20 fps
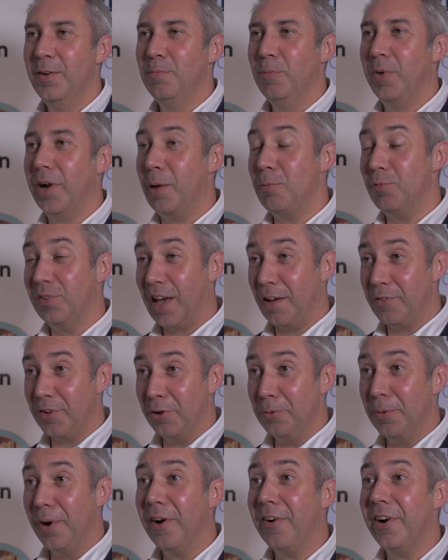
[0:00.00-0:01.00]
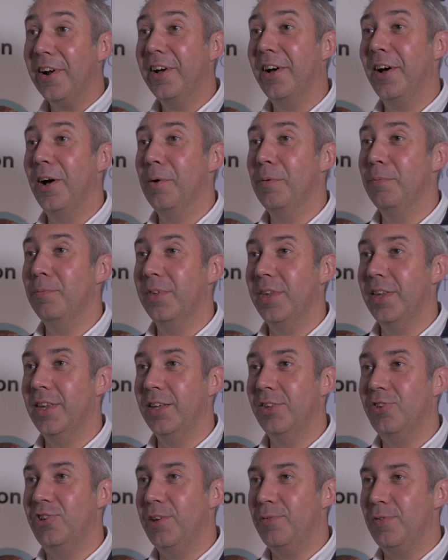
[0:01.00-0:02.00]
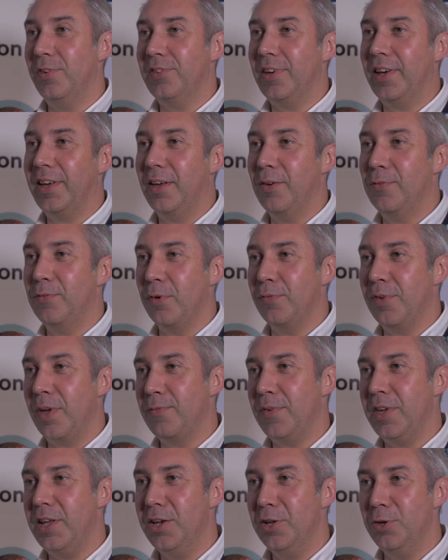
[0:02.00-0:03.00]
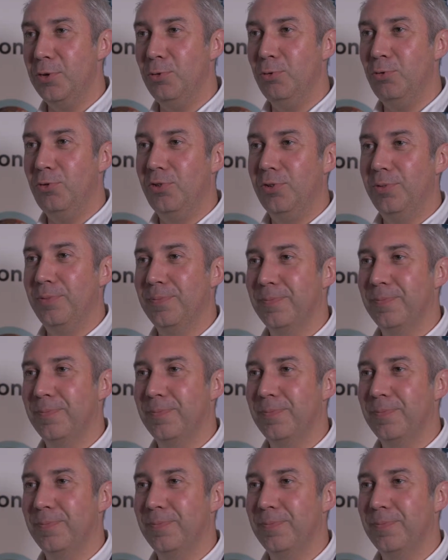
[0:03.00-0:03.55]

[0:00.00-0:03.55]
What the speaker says: My name's Gavin O'Meara. I'm the Chief Executive of FE News.